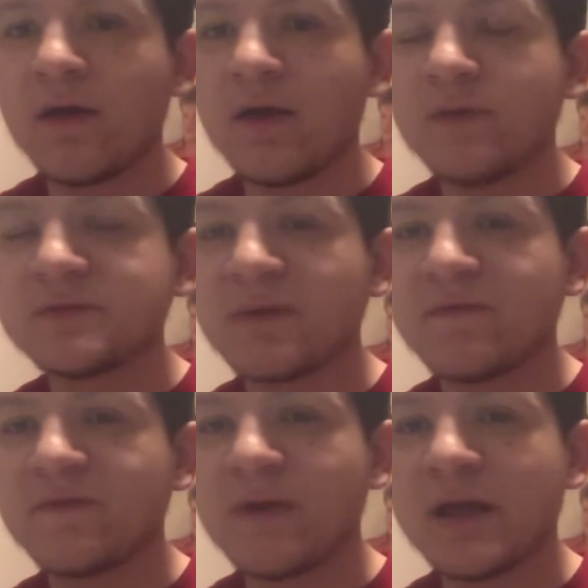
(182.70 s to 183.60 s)
it was my
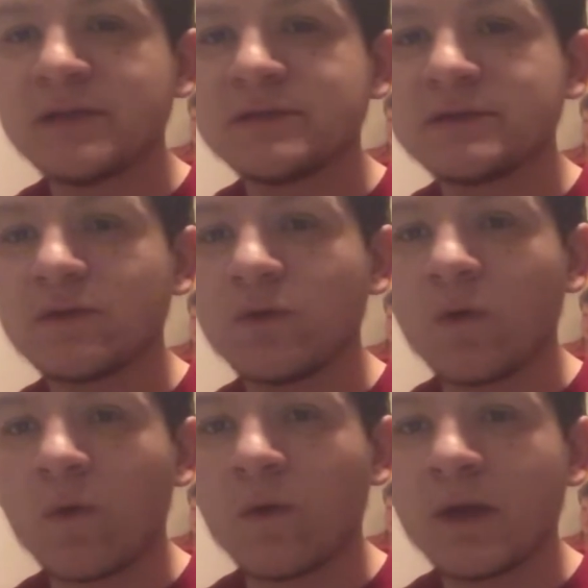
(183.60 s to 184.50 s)
friends
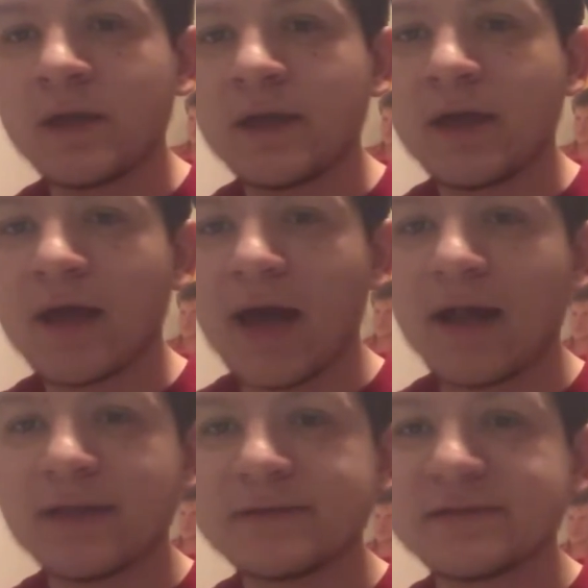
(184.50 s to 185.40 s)
Lauren,
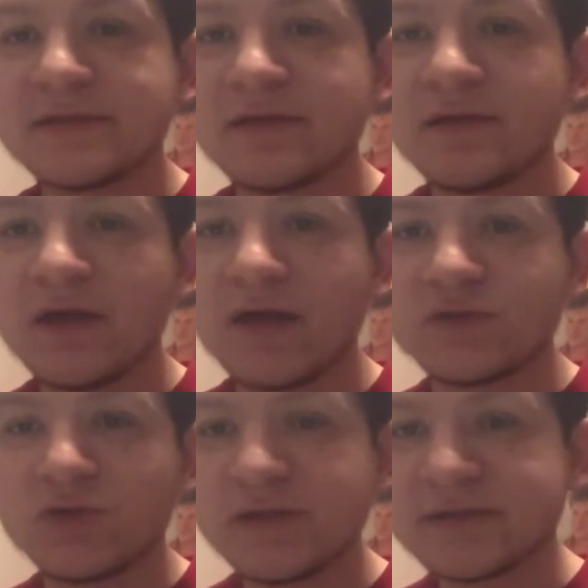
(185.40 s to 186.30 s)
Allison,
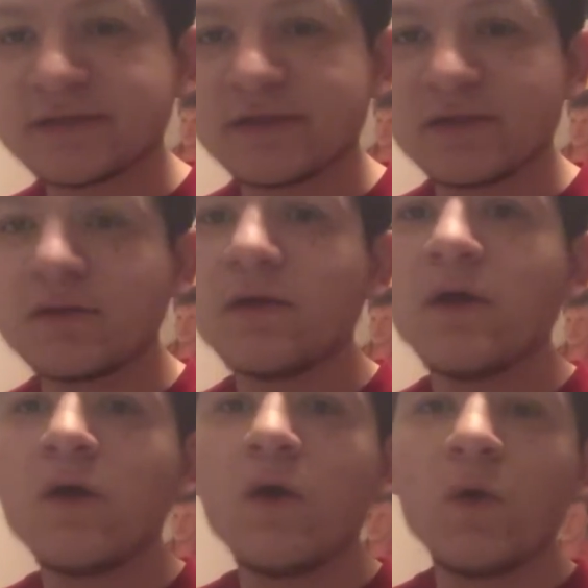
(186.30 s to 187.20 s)
and Kristen
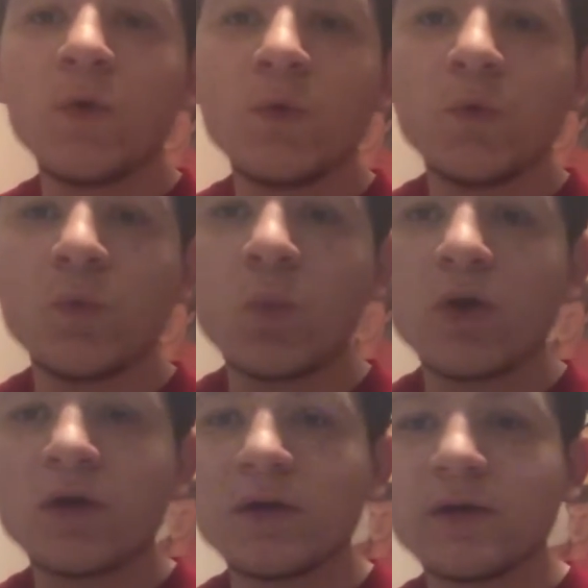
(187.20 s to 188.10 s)
who
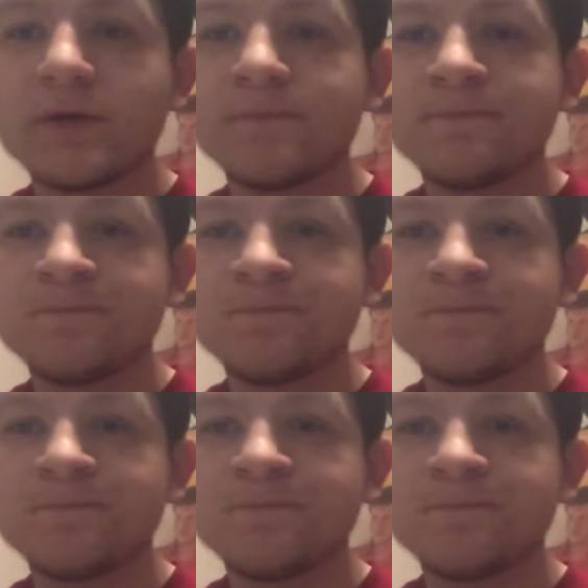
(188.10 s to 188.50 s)
were